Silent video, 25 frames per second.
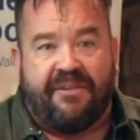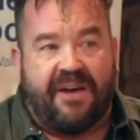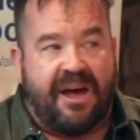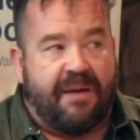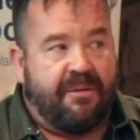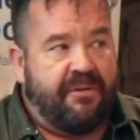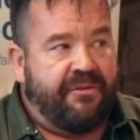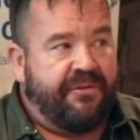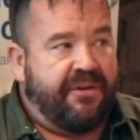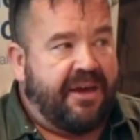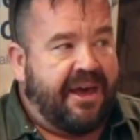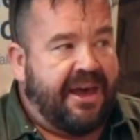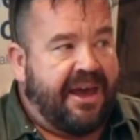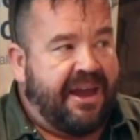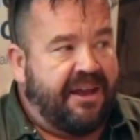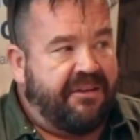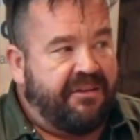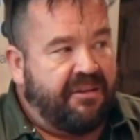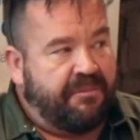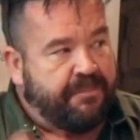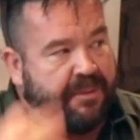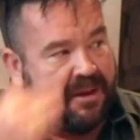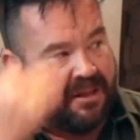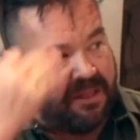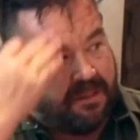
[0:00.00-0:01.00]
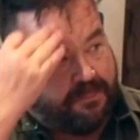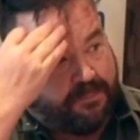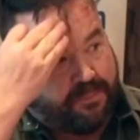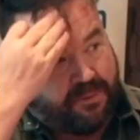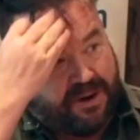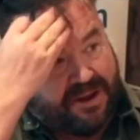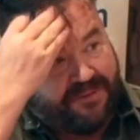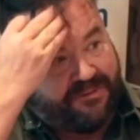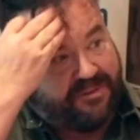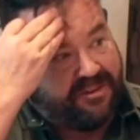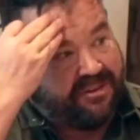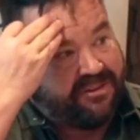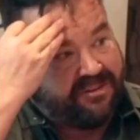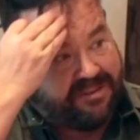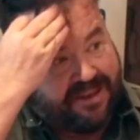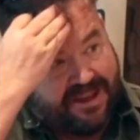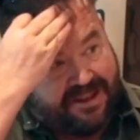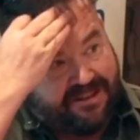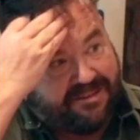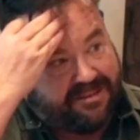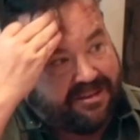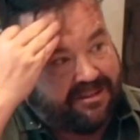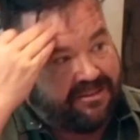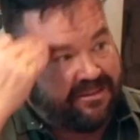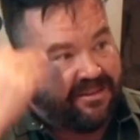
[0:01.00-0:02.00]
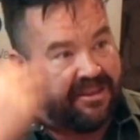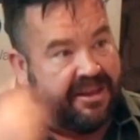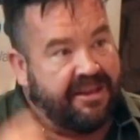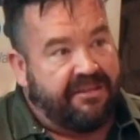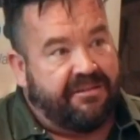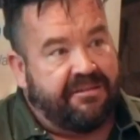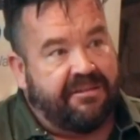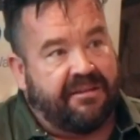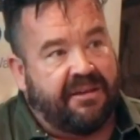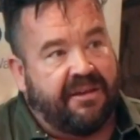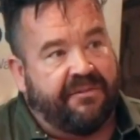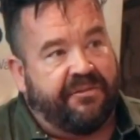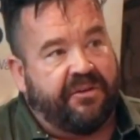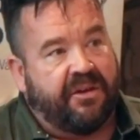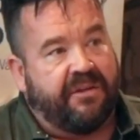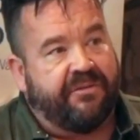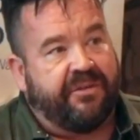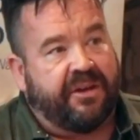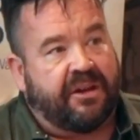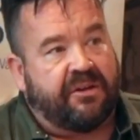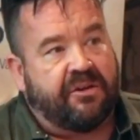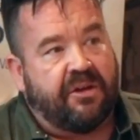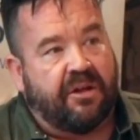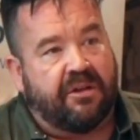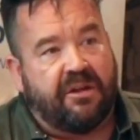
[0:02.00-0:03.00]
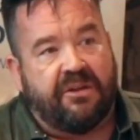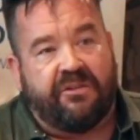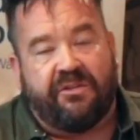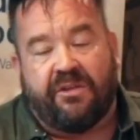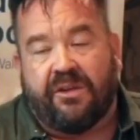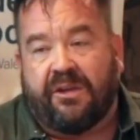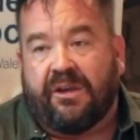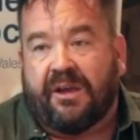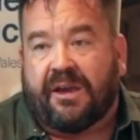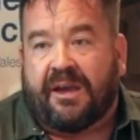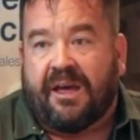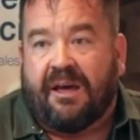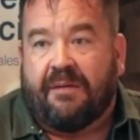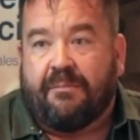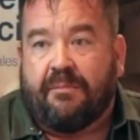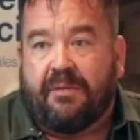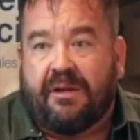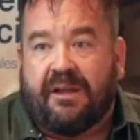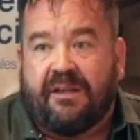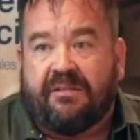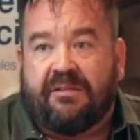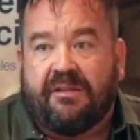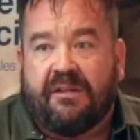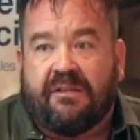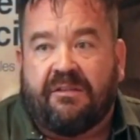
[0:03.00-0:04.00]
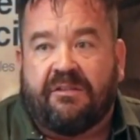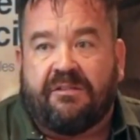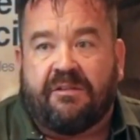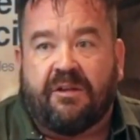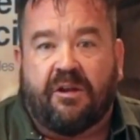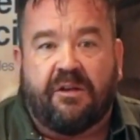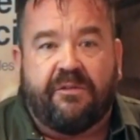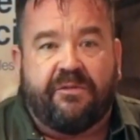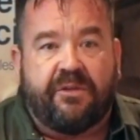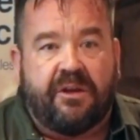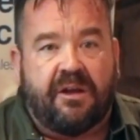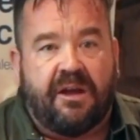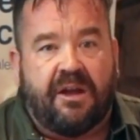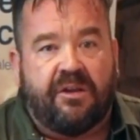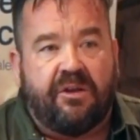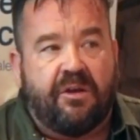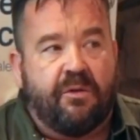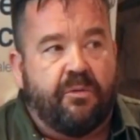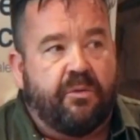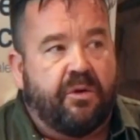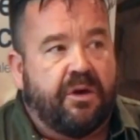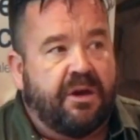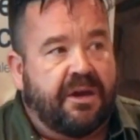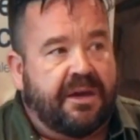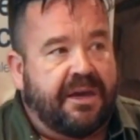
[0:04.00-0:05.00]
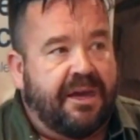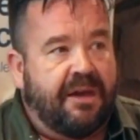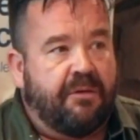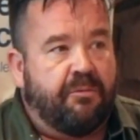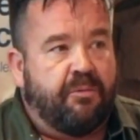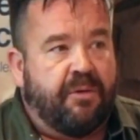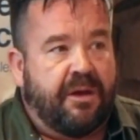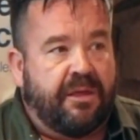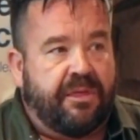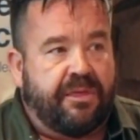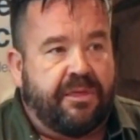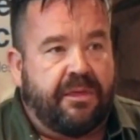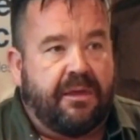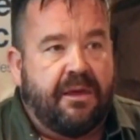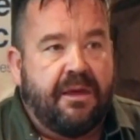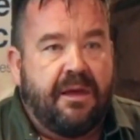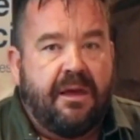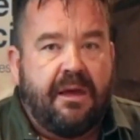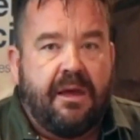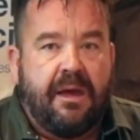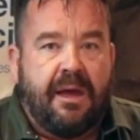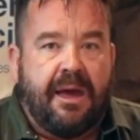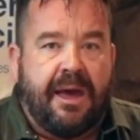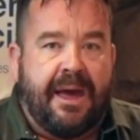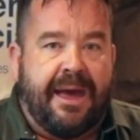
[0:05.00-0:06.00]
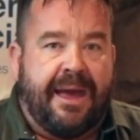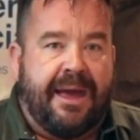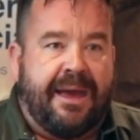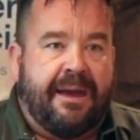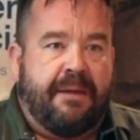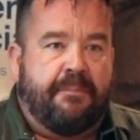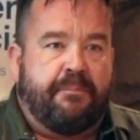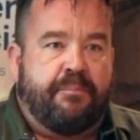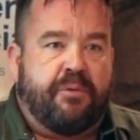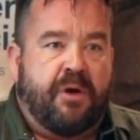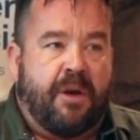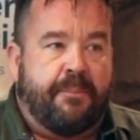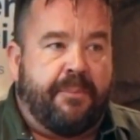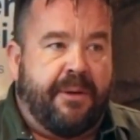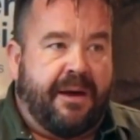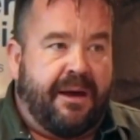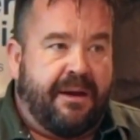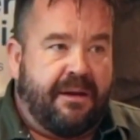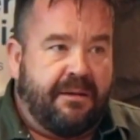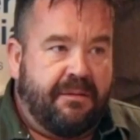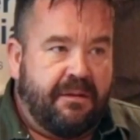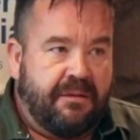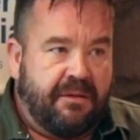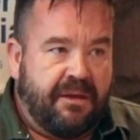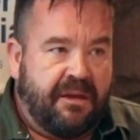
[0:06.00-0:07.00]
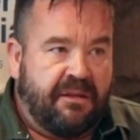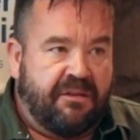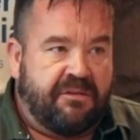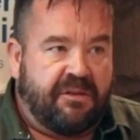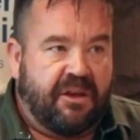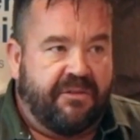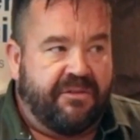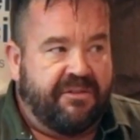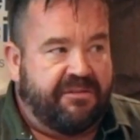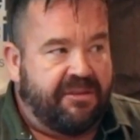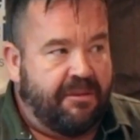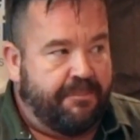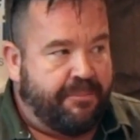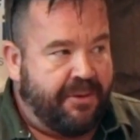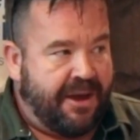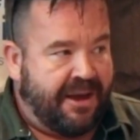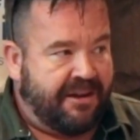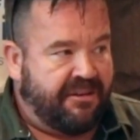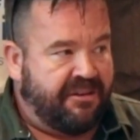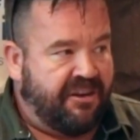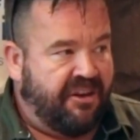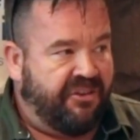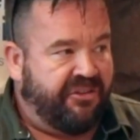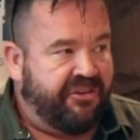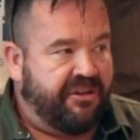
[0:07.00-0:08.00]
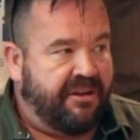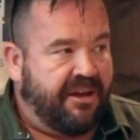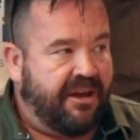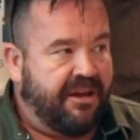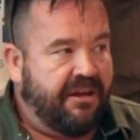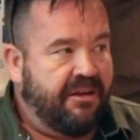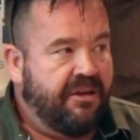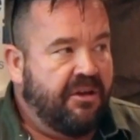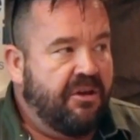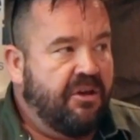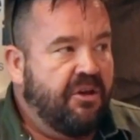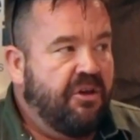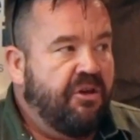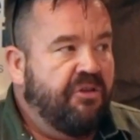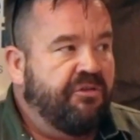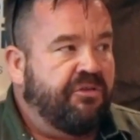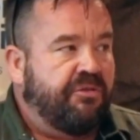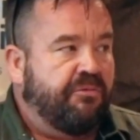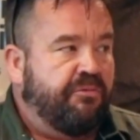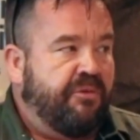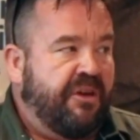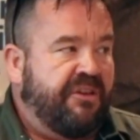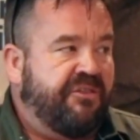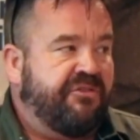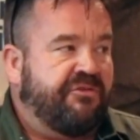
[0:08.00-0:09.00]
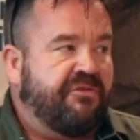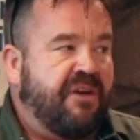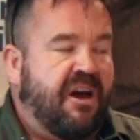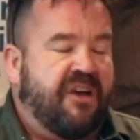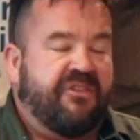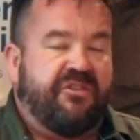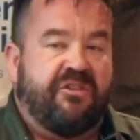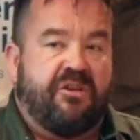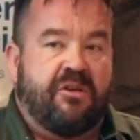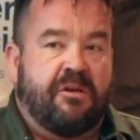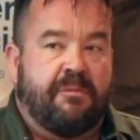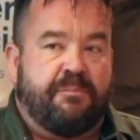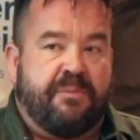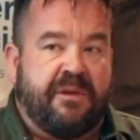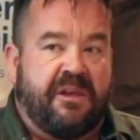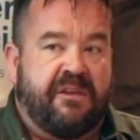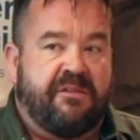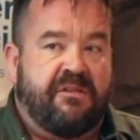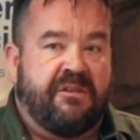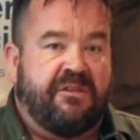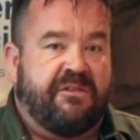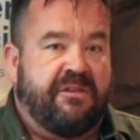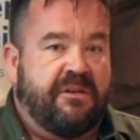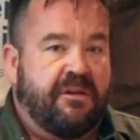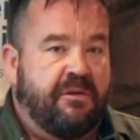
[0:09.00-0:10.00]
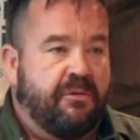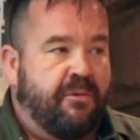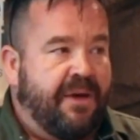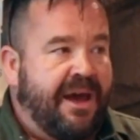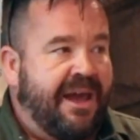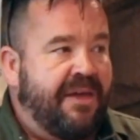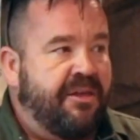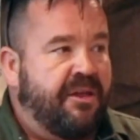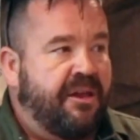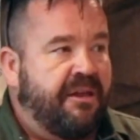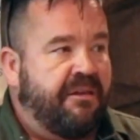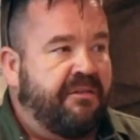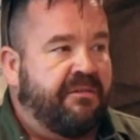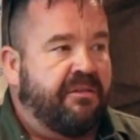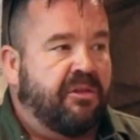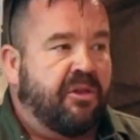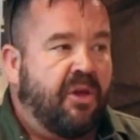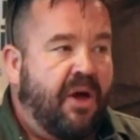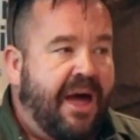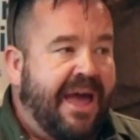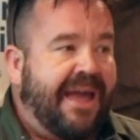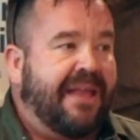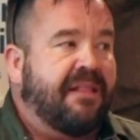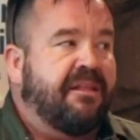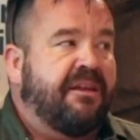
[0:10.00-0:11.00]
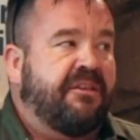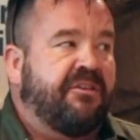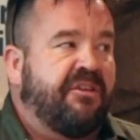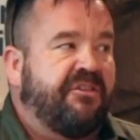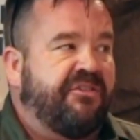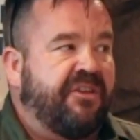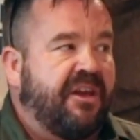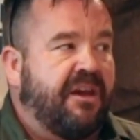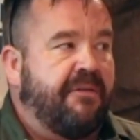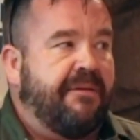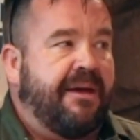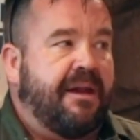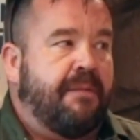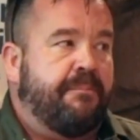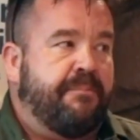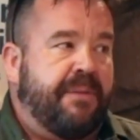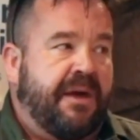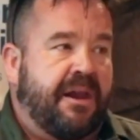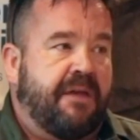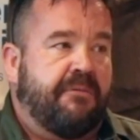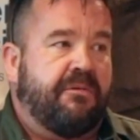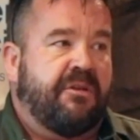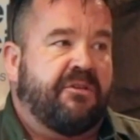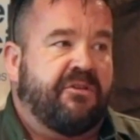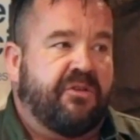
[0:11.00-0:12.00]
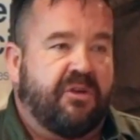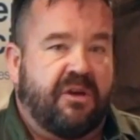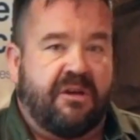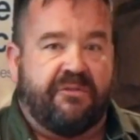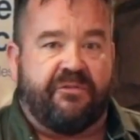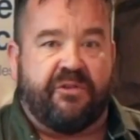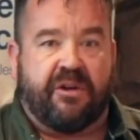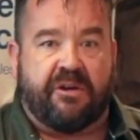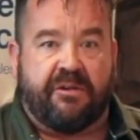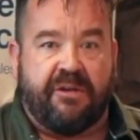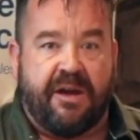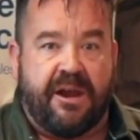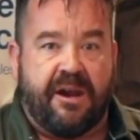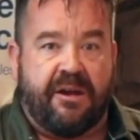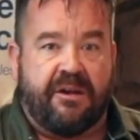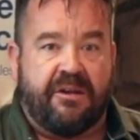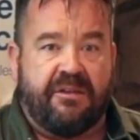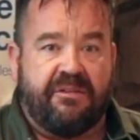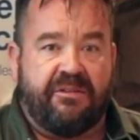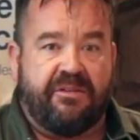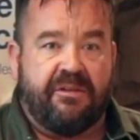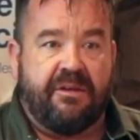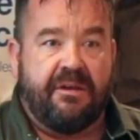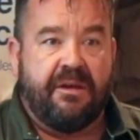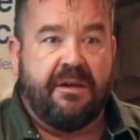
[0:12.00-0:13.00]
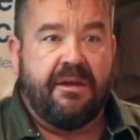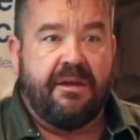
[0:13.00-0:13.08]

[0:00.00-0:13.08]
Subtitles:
harbour for ages, but in the briefest sense, it's this. If you've acknowledged that your company is insolvent and you're working with a proper insolvency practitioner to restructure your business in a way that is likely to generate a better return for creditors,